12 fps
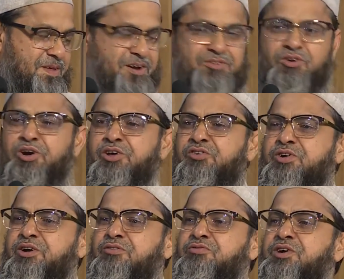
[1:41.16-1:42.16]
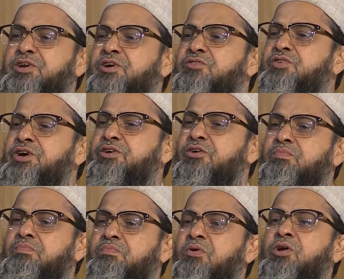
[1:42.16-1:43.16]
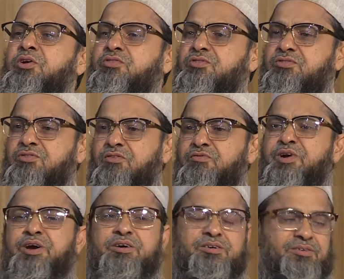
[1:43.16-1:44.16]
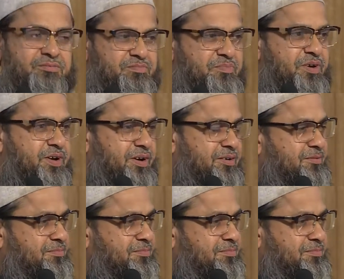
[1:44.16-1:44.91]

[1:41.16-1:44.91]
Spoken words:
It is not a state of city, state, or polis of Greek period.